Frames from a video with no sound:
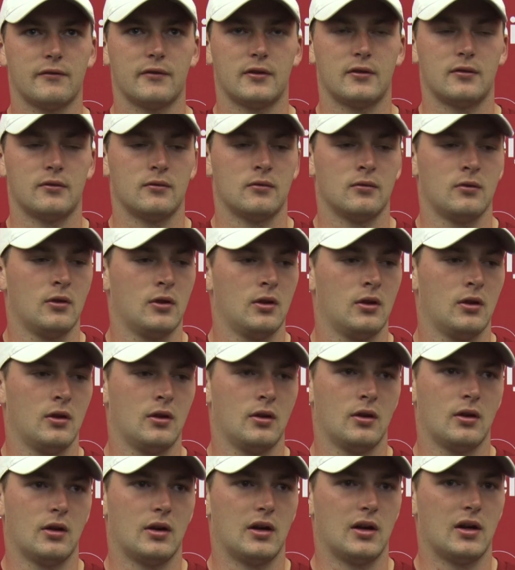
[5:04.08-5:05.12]
and
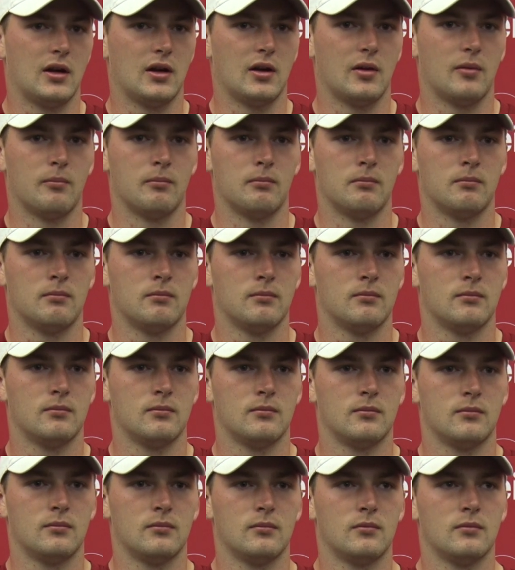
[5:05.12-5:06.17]
um,
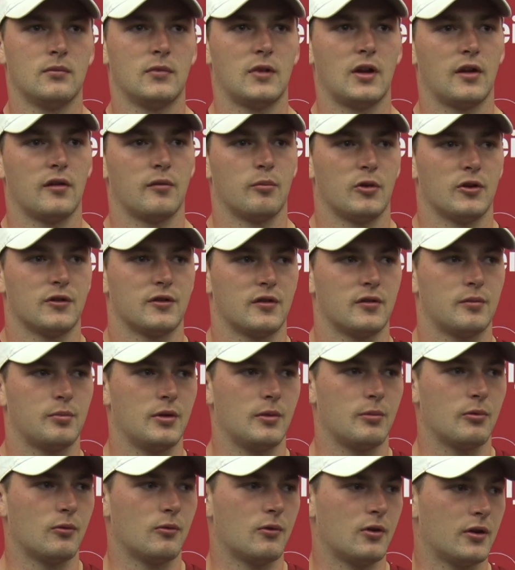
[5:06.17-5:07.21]
as much as
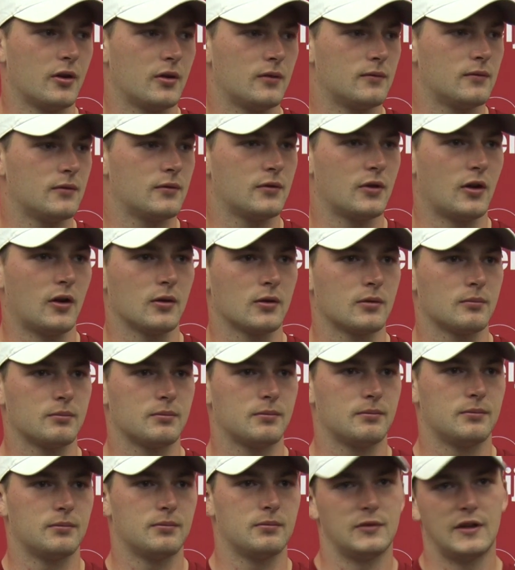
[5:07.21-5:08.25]
people want to talk
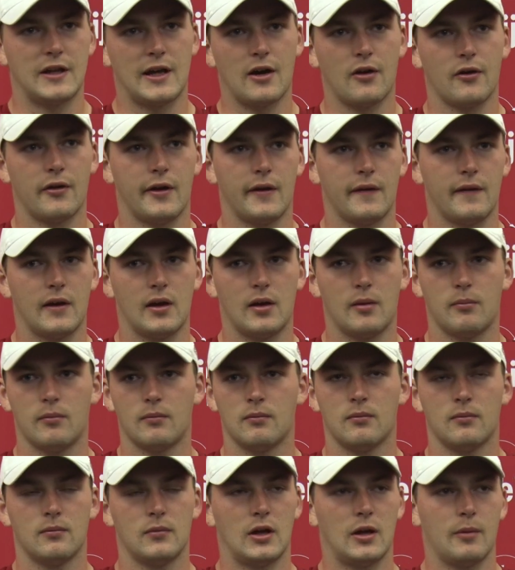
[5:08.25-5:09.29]
down on them,
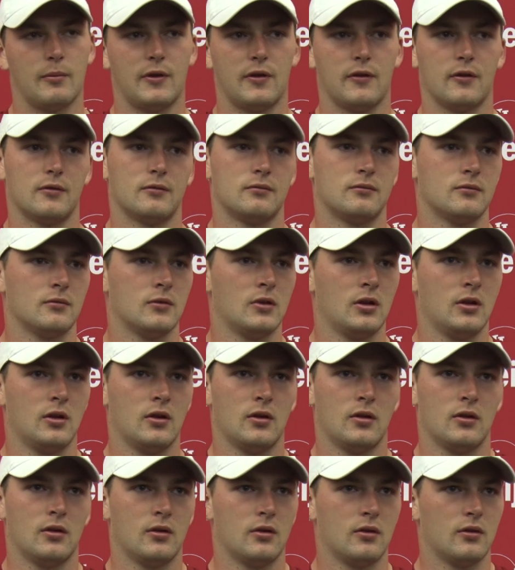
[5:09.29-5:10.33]
I mean, they're
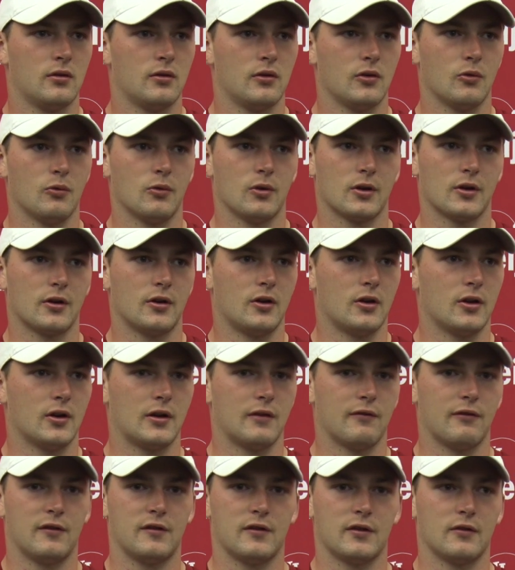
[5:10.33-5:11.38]
they're working hard
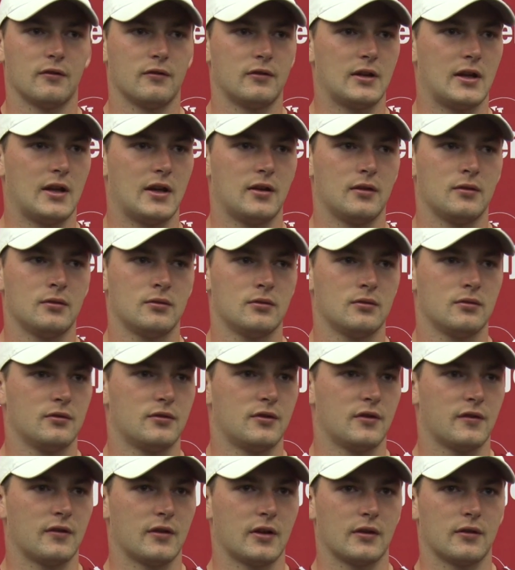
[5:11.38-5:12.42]
every single day,
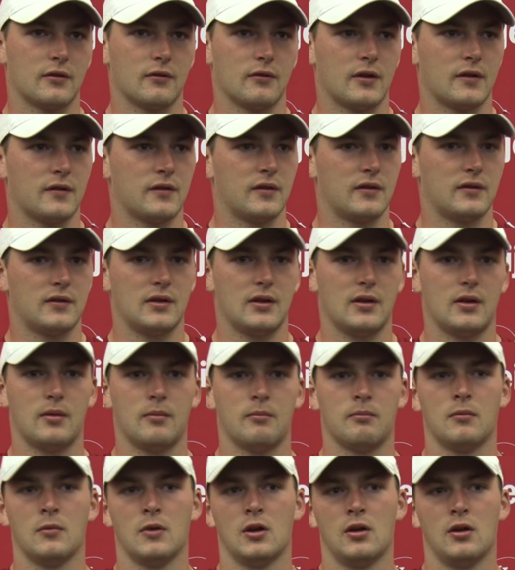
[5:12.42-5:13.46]
just like the rest of the
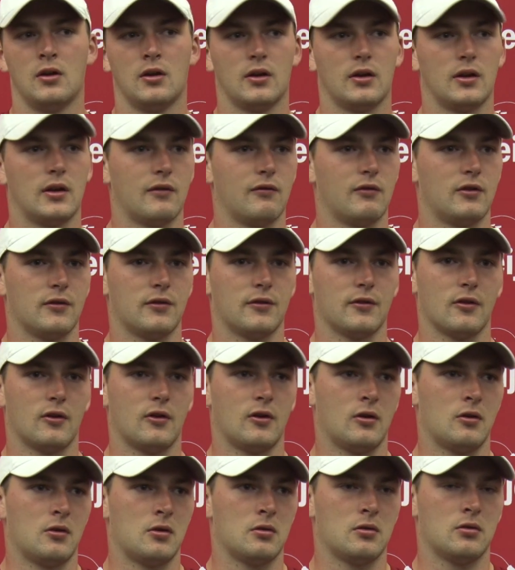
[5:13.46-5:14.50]
team, giving it their
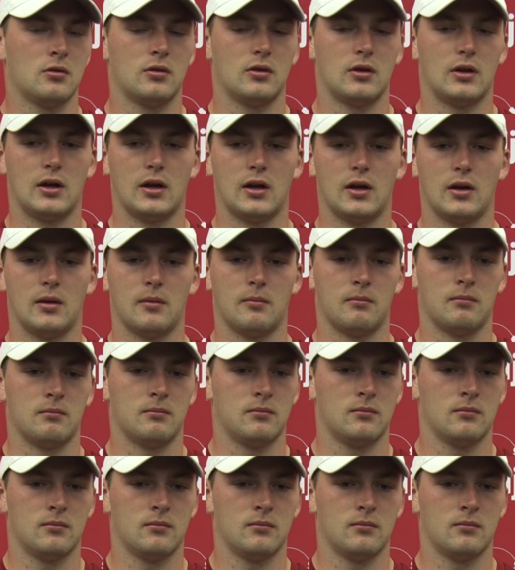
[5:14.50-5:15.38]
all. Um,